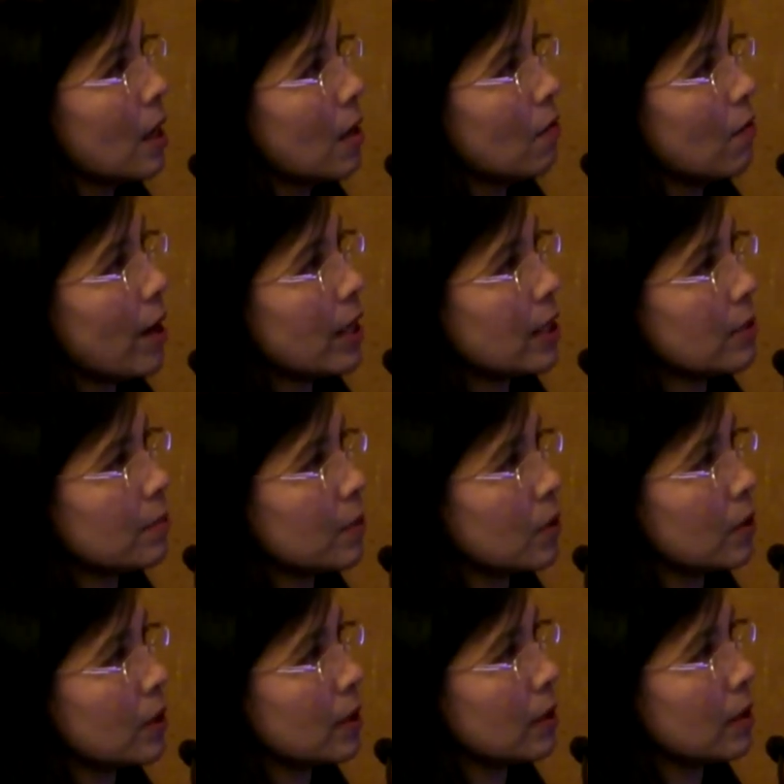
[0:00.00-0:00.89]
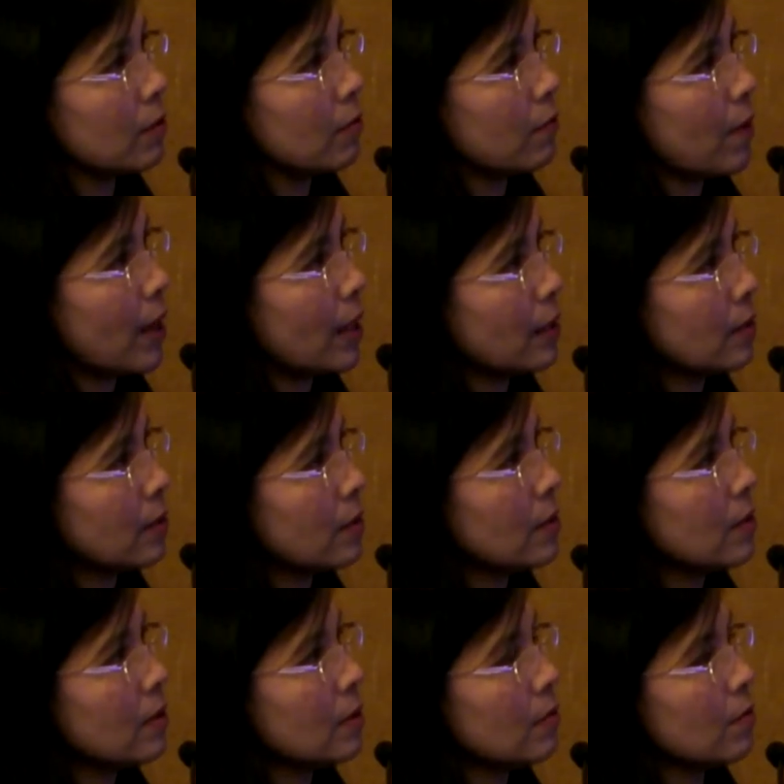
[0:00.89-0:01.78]
Whereas protective
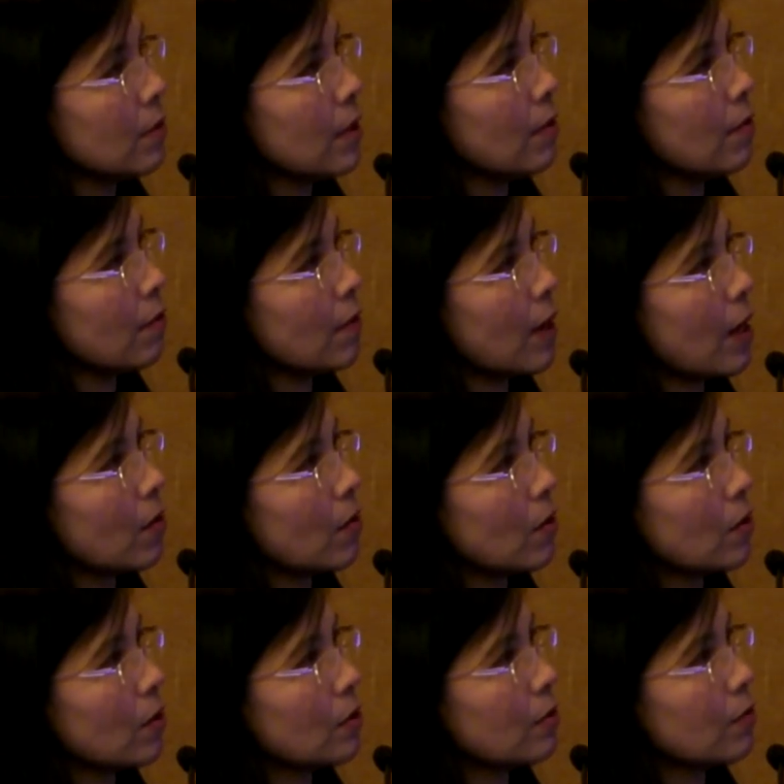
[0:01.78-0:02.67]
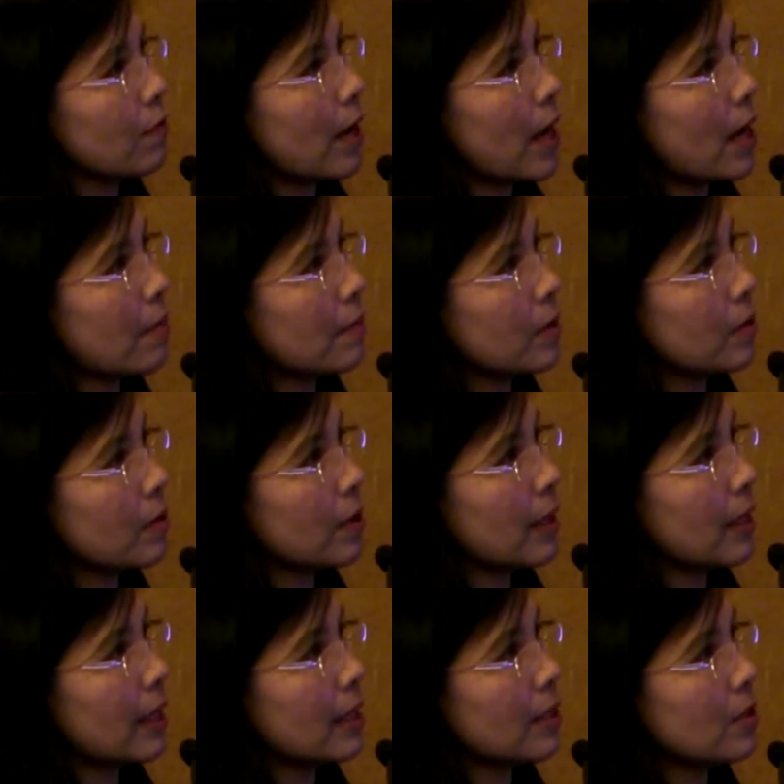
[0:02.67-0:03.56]
factors, we found close family
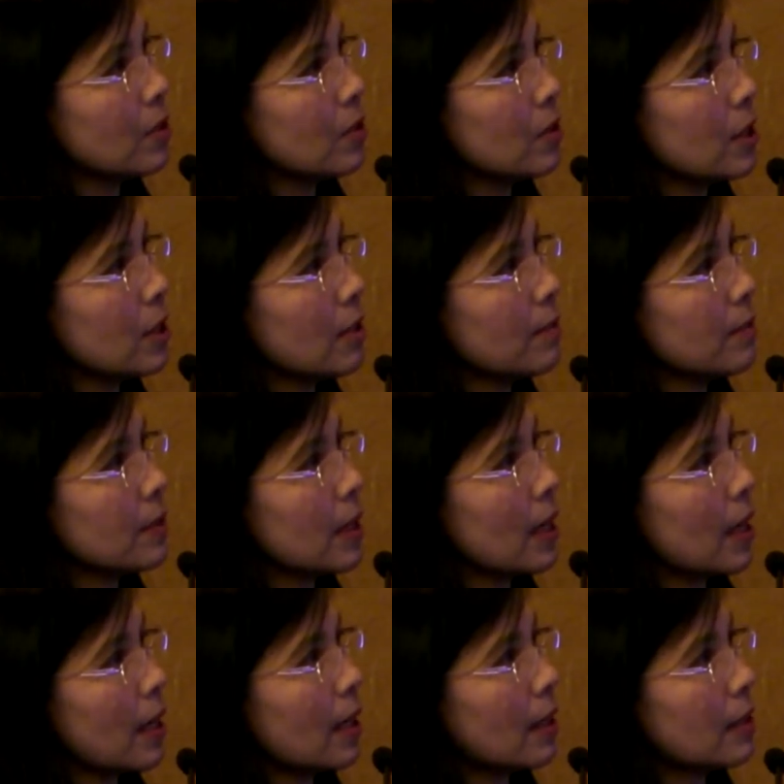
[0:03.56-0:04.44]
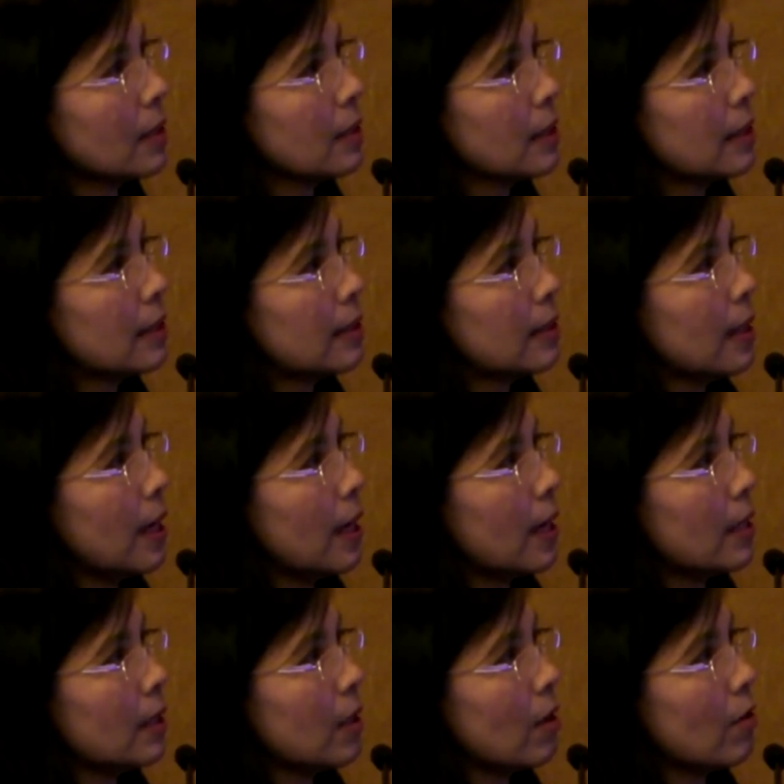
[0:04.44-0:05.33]
relationships and
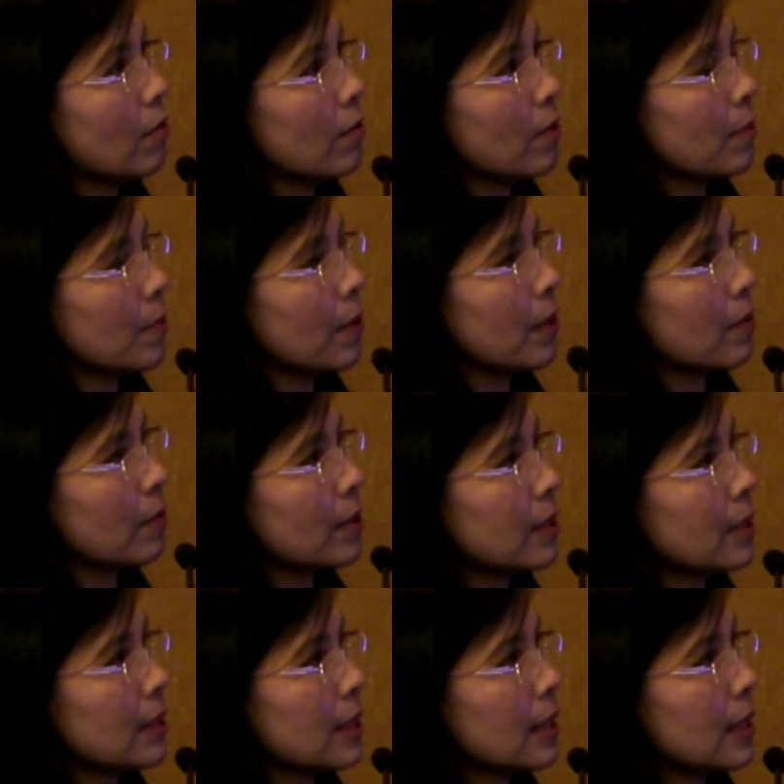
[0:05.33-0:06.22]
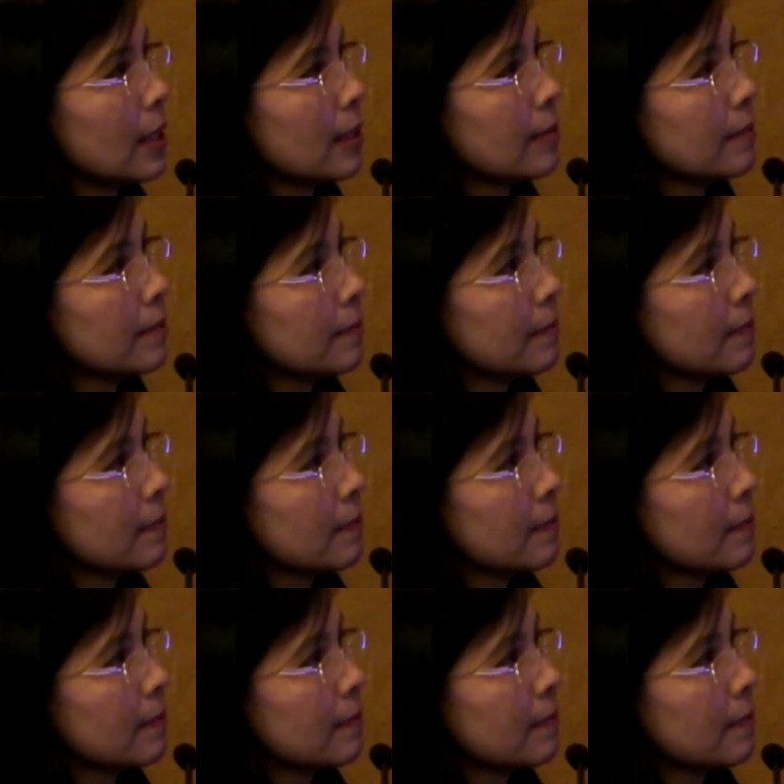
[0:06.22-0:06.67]
other parenting,